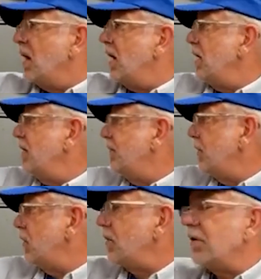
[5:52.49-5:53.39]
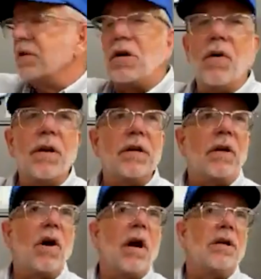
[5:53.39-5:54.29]
An inverter is going to
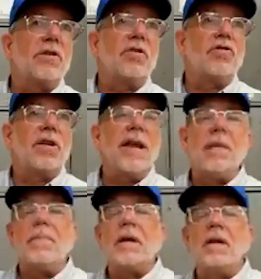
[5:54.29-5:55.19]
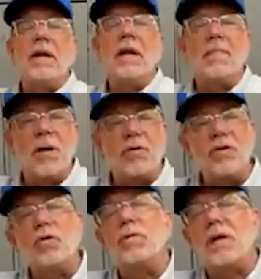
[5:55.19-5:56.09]
cost typically about
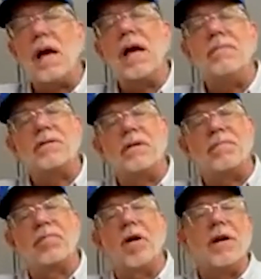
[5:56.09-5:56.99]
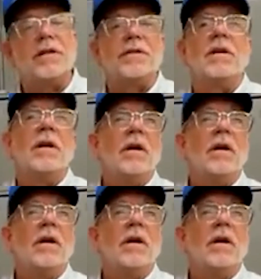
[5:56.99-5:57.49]
2 times the price